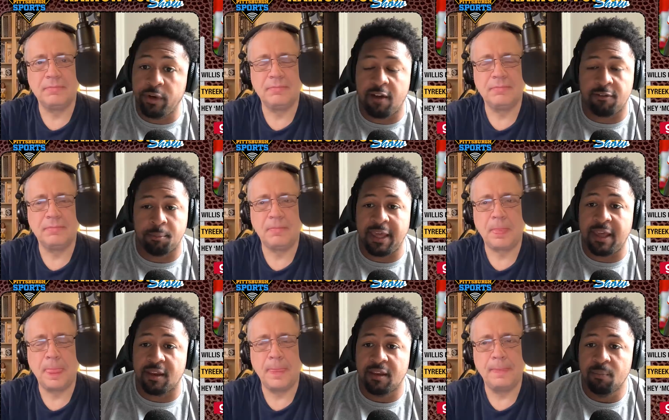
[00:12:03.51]
Speaker 1: three of them
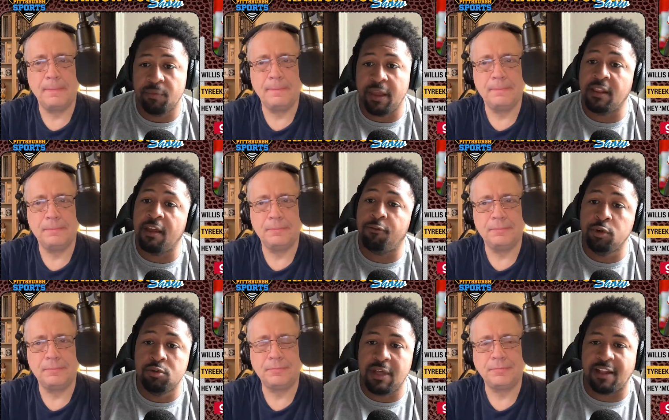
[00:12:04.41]
hit, and therefore
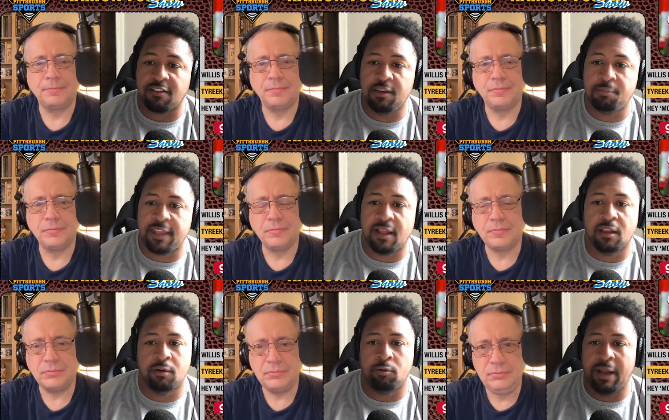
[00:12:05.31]
you got cheap
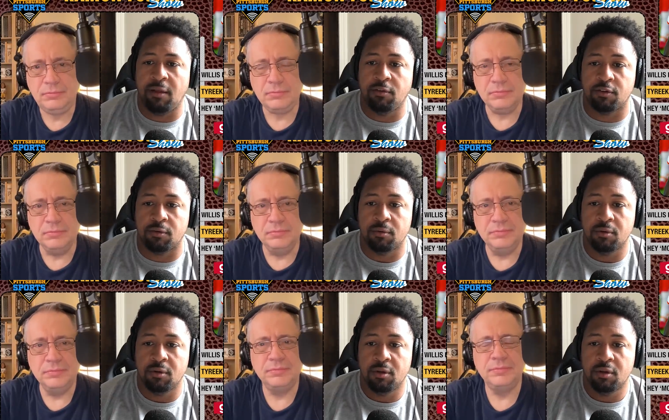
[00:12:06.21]
talent around you.
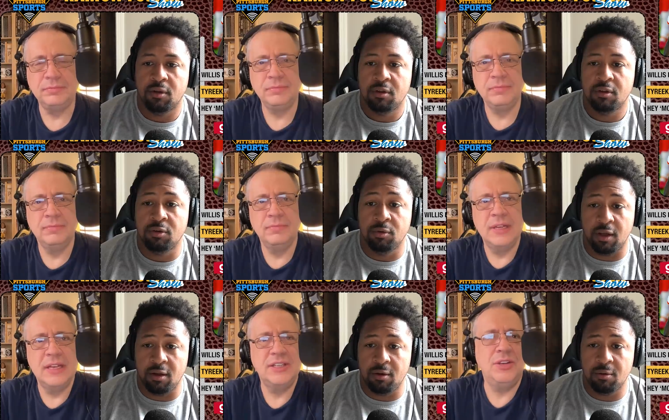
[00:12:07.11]
You
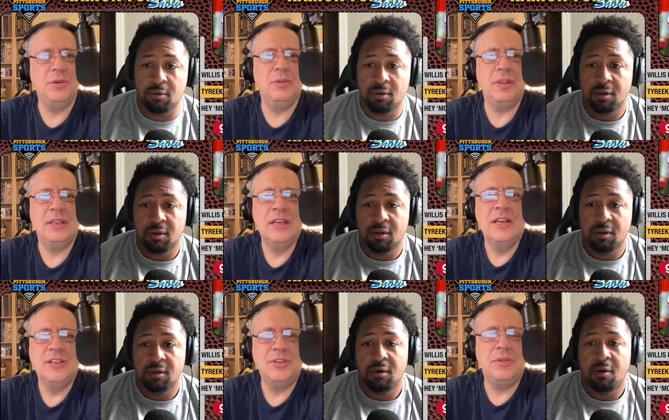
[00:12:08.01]
Speaker 2: know, so
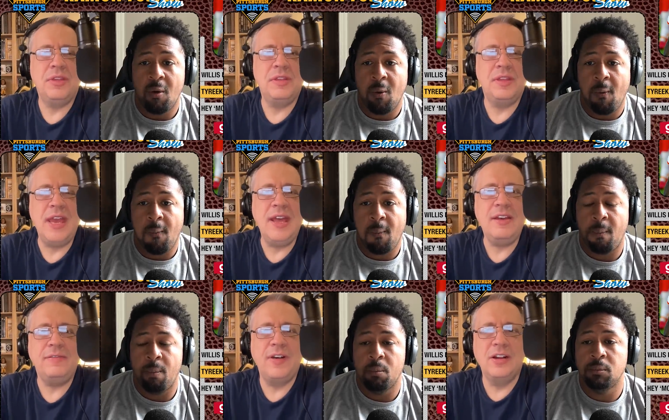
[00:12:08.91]
so the
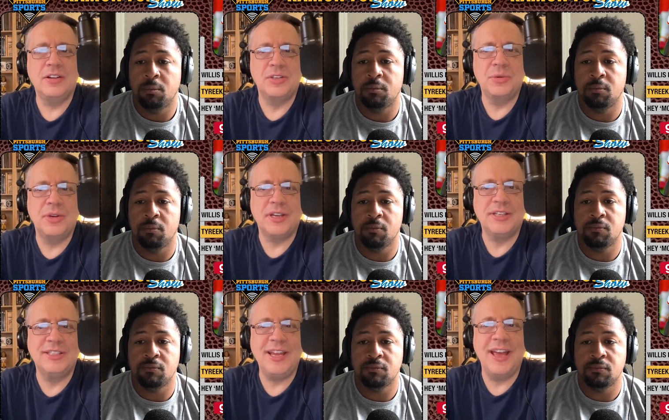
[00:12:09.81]
NFL to an
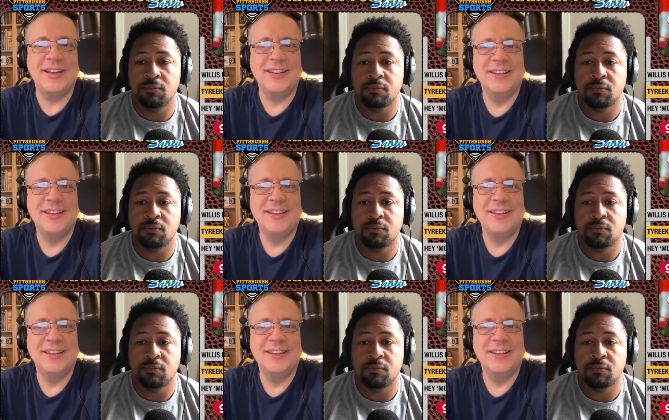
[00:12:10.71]
extent